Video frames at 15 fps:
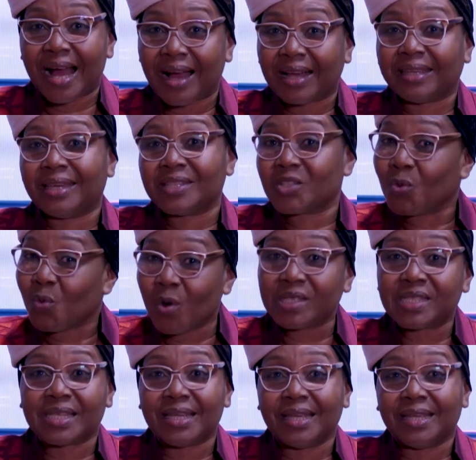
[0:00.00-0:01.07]
guest once
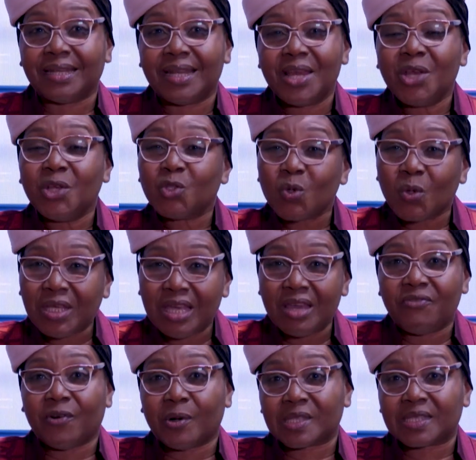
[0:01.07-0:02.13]
again to give
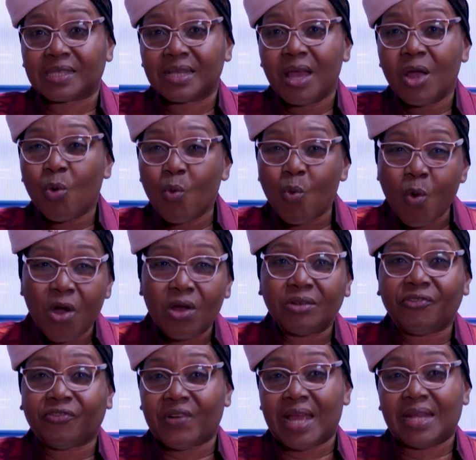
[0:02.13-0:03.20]
us one
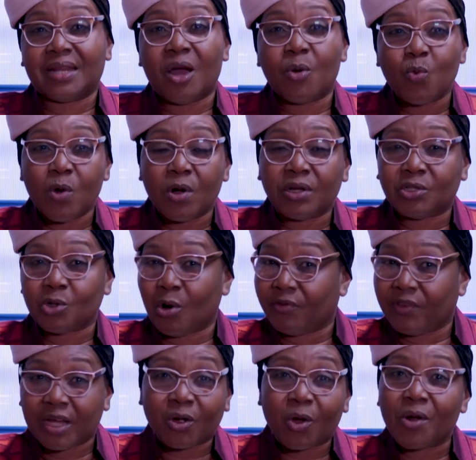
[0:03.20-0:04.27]
final word of
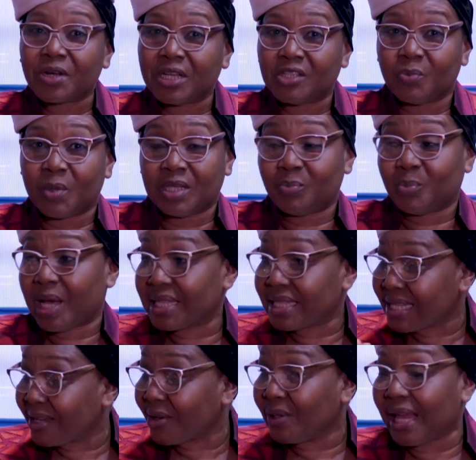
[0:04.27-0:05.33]
encouragement,
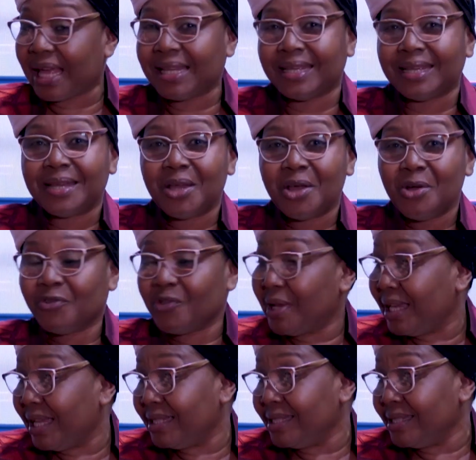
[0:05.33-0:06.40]
particularly for
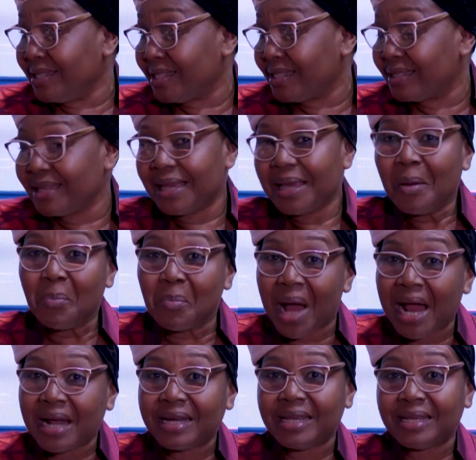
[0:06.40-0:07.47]
ladies,
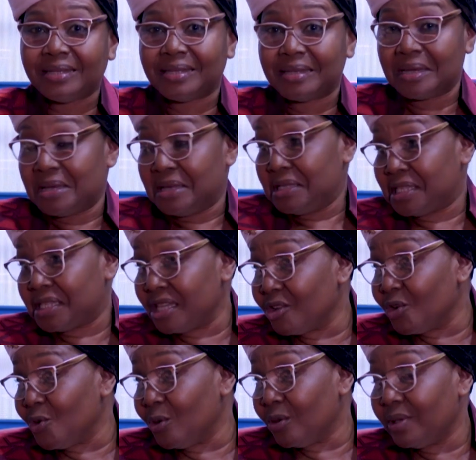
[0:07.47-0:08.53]
married,
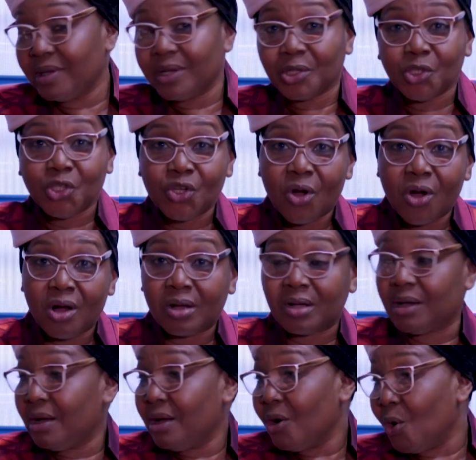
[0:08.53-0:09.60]
single, young,
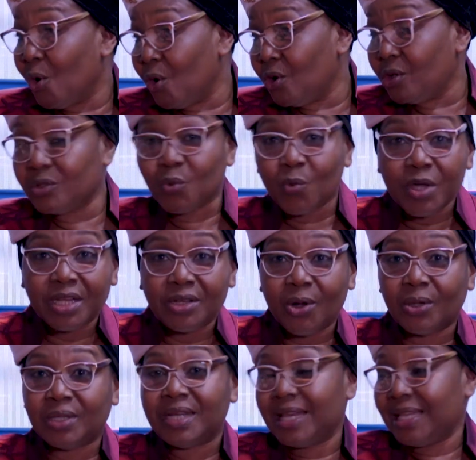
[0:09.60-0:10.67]
old, widowed,
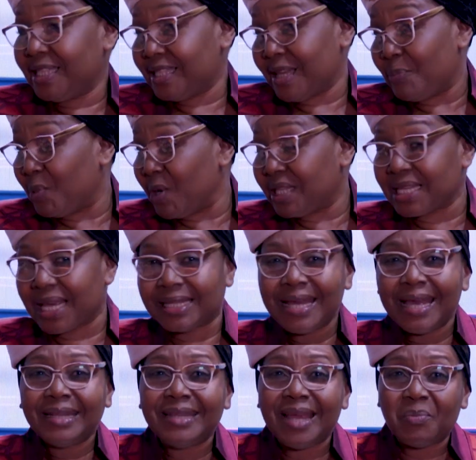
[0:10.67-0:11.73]
separated.
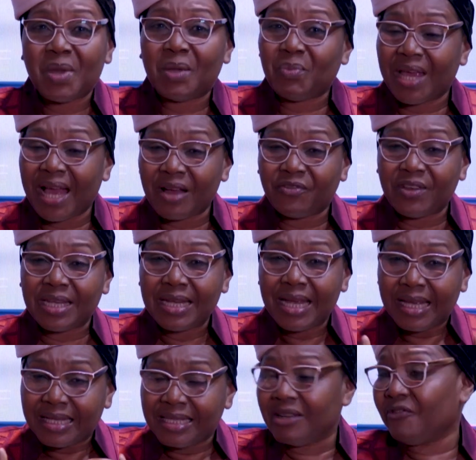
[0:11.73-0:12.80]
They may be having
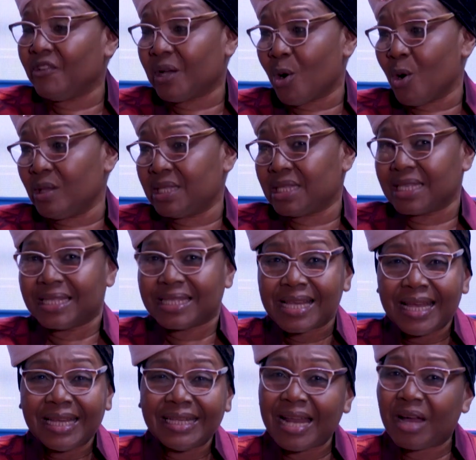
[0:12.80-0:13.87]
difficulties
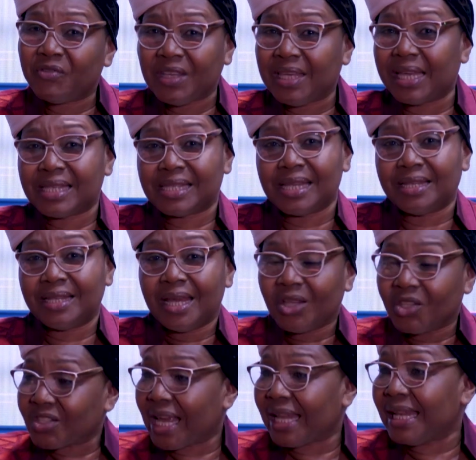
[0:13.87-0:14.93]
navigating
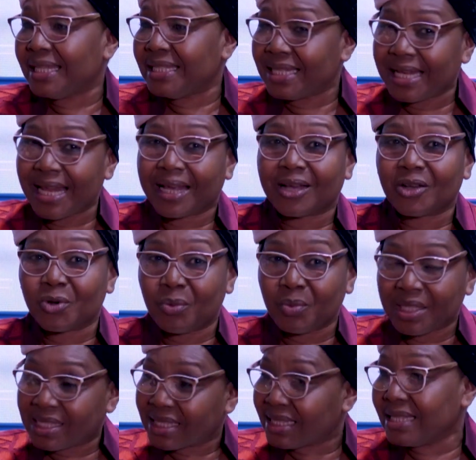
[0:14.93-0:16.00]
challenging economic
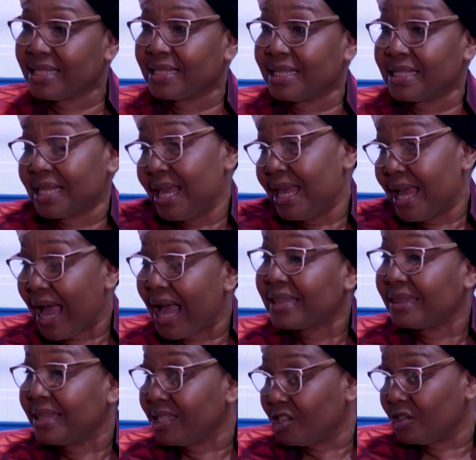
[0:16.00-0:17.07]
seasons at
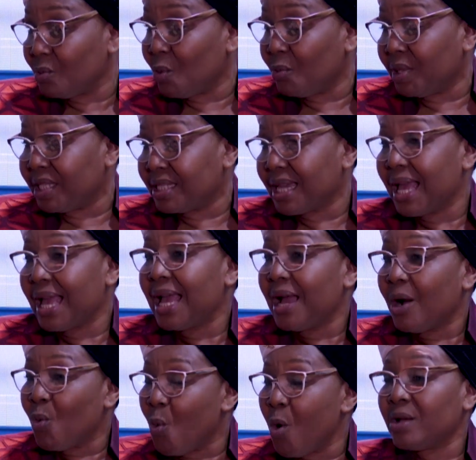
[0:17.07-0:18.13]
this moment.
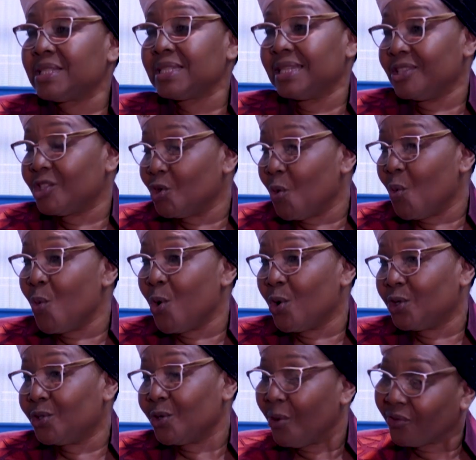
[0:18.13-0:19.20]
What is your word of